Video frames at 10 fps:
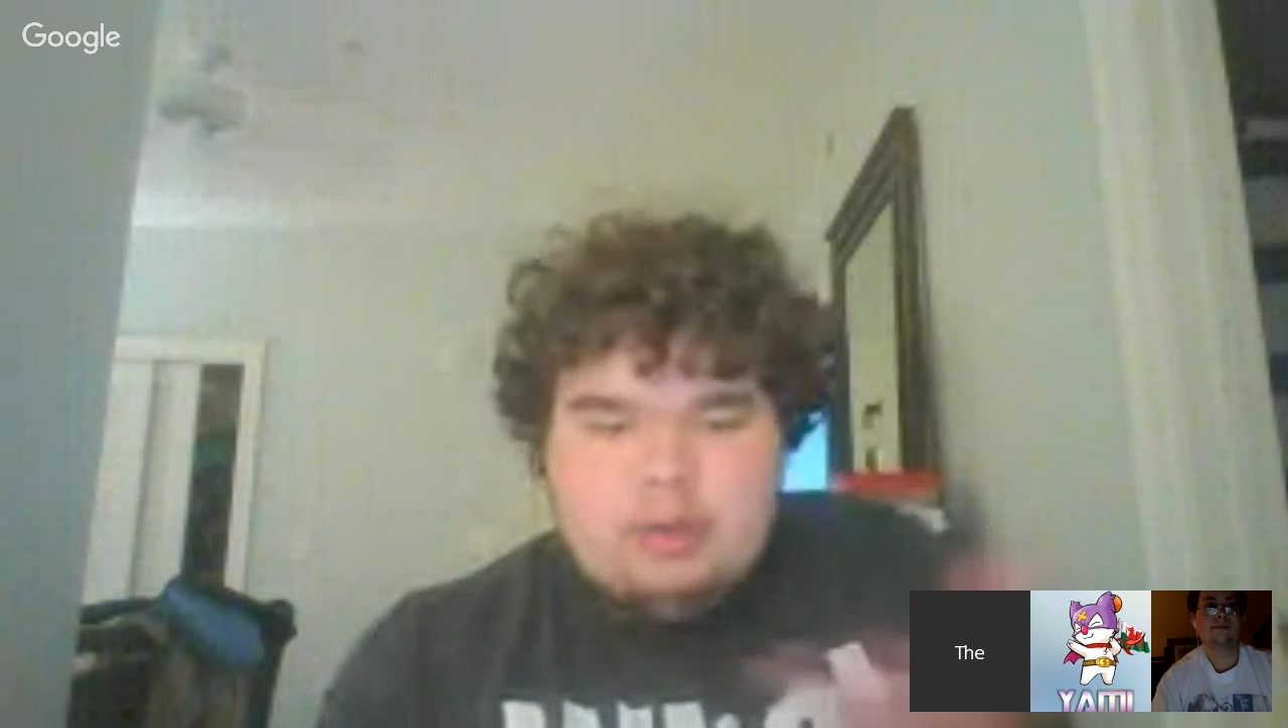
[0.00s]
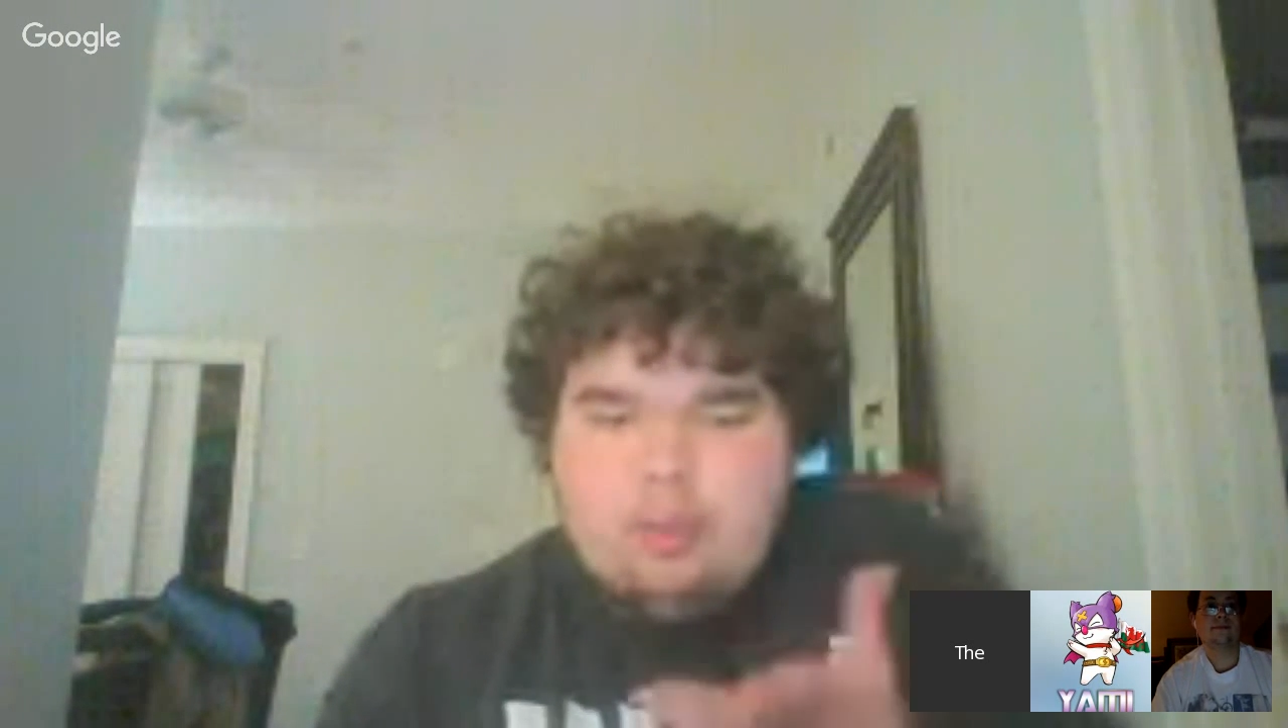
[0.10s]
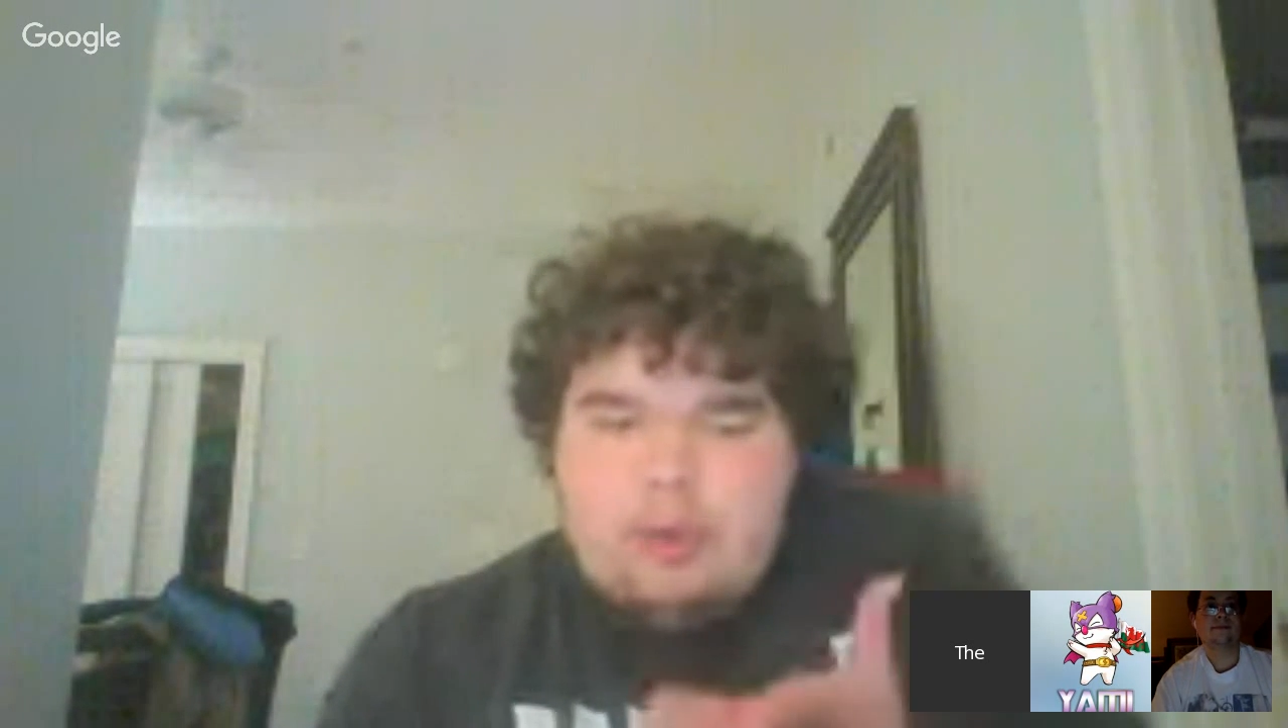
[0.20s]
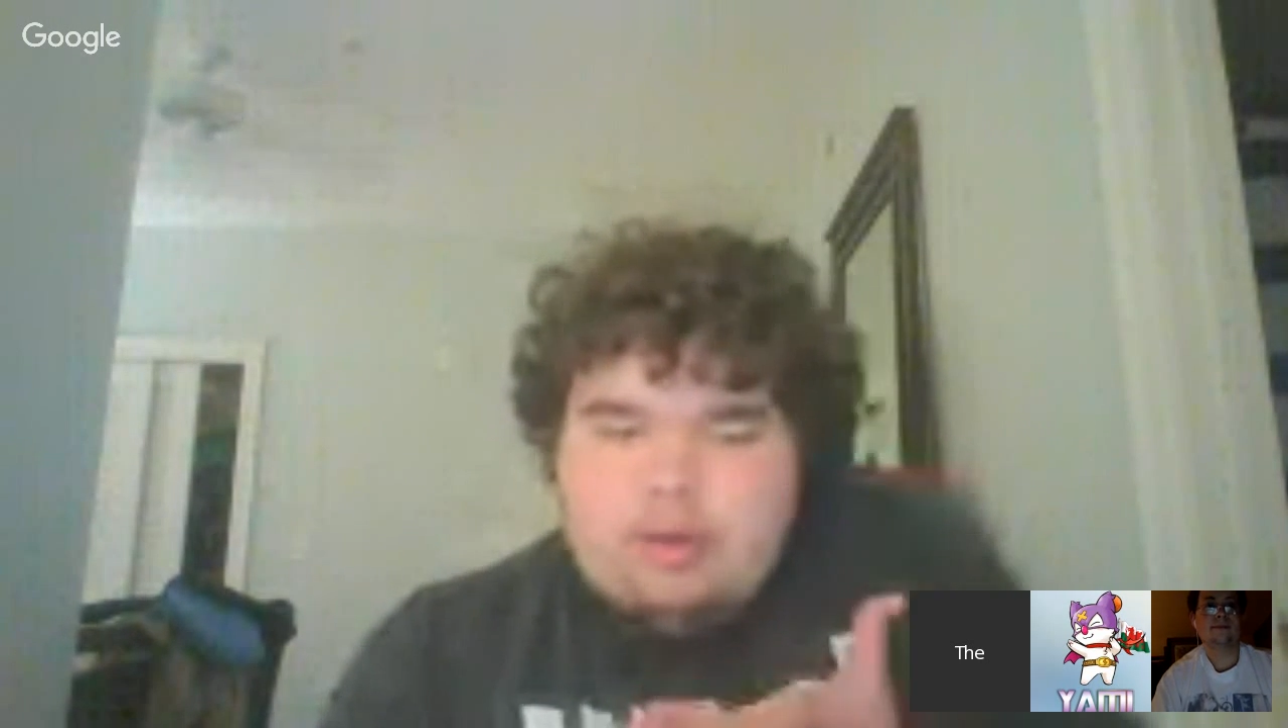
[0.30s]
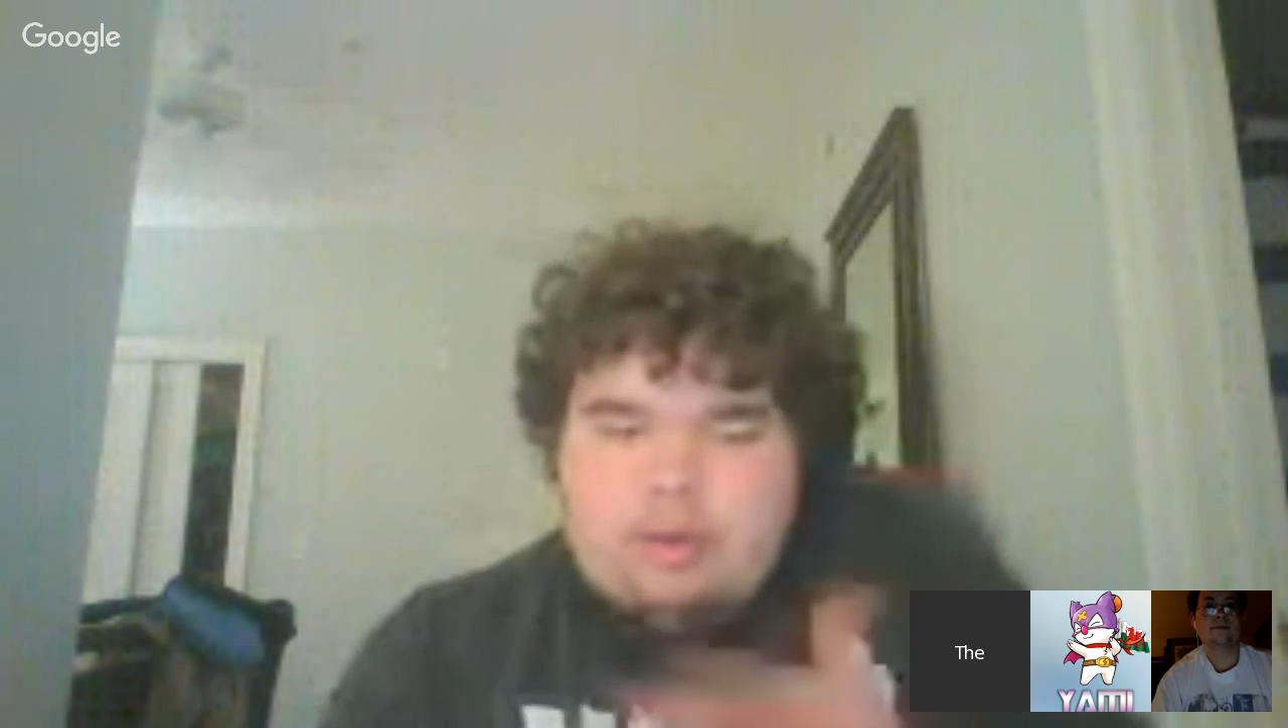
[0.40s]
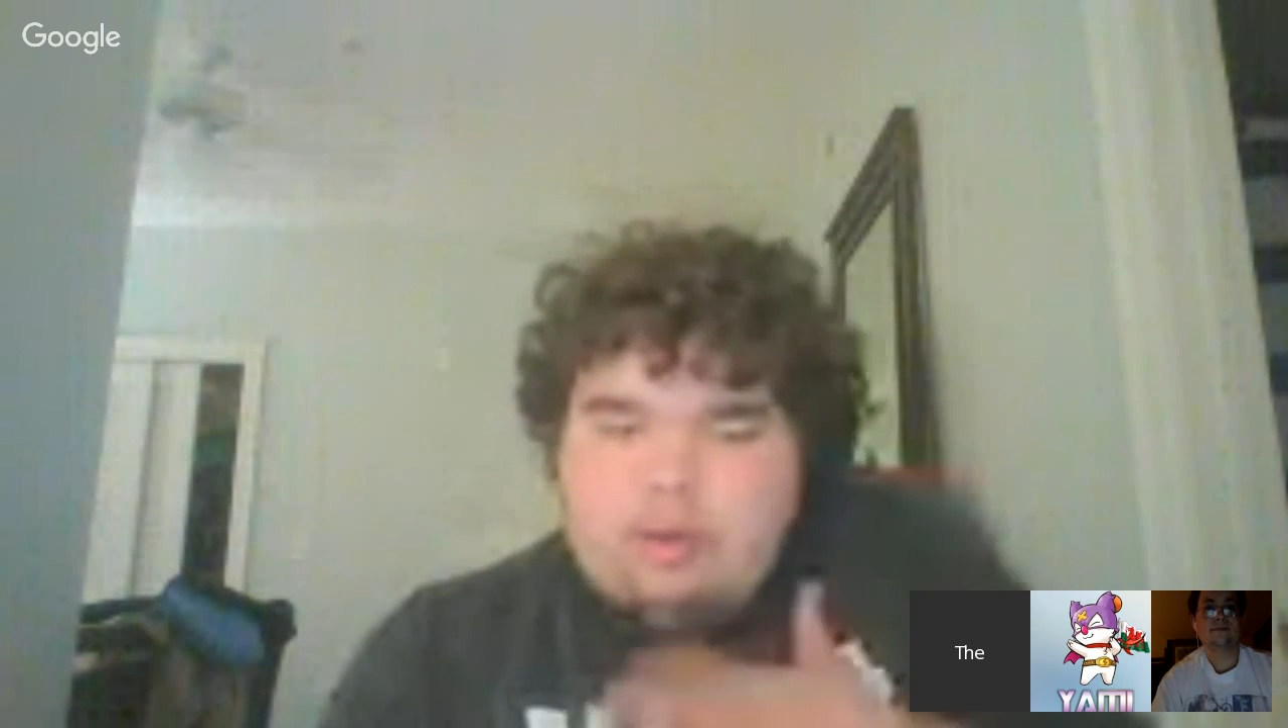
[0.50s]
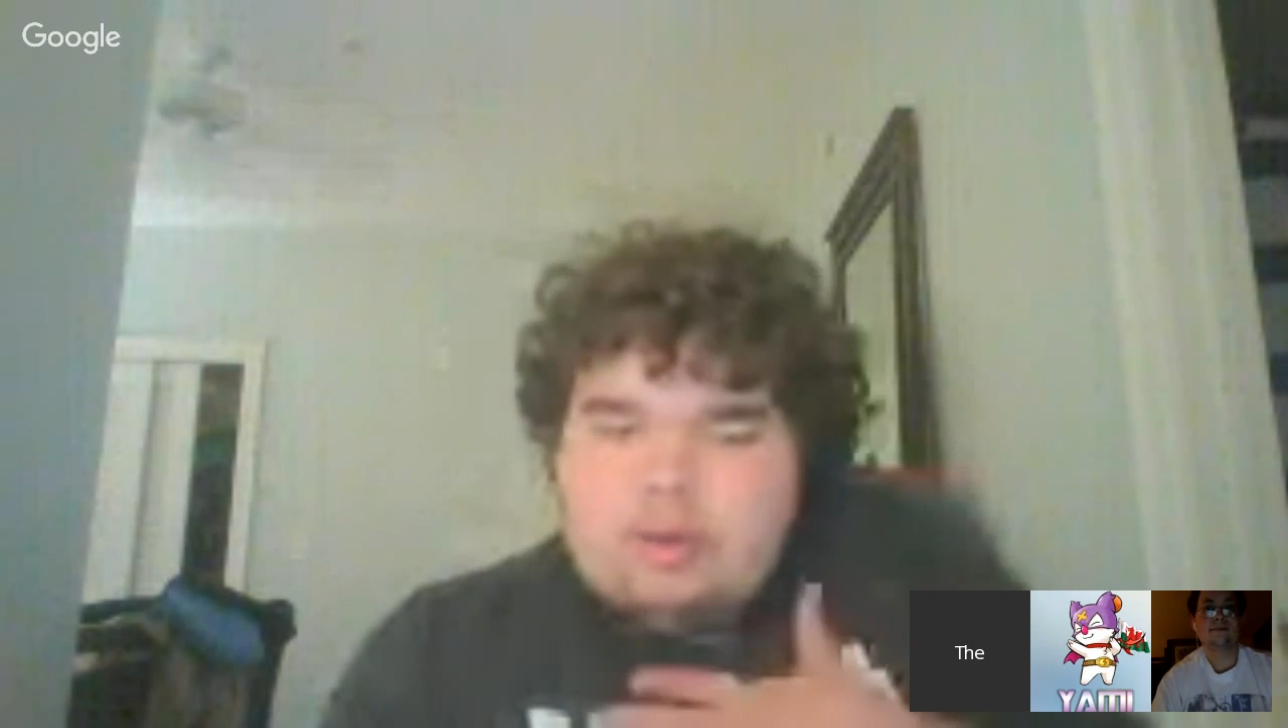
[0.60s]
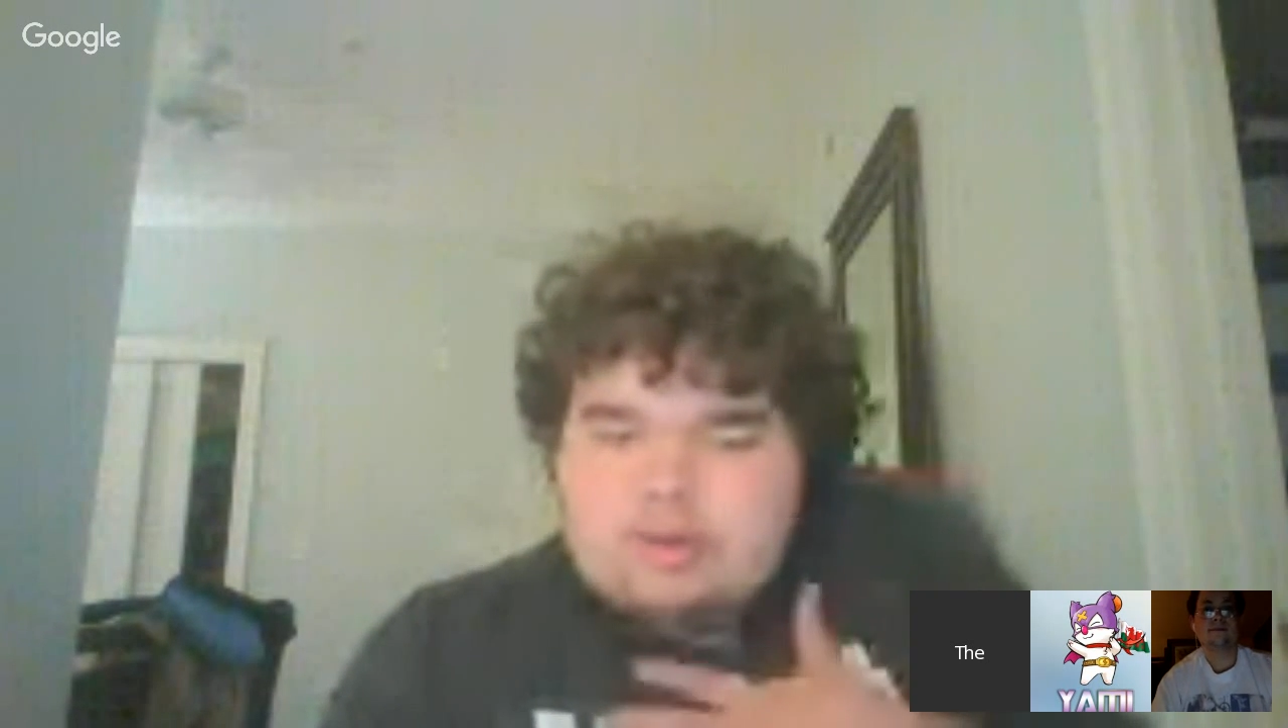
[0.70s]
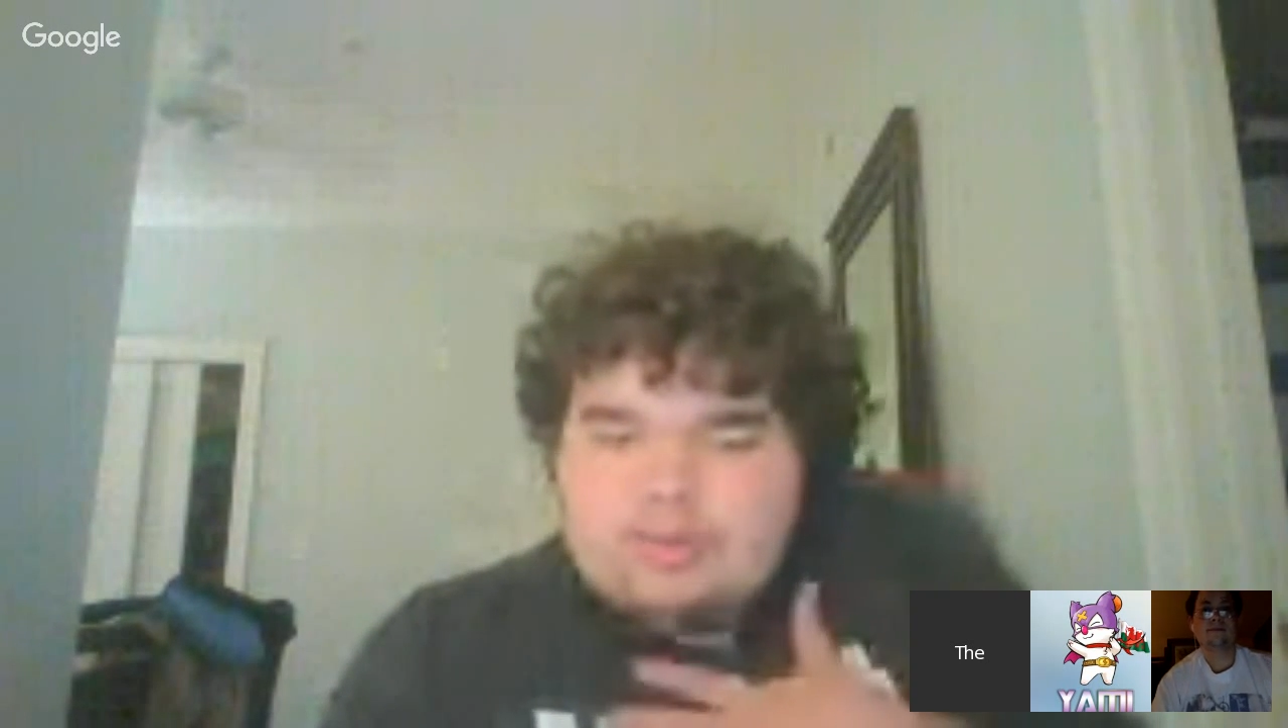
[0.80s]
we're the ones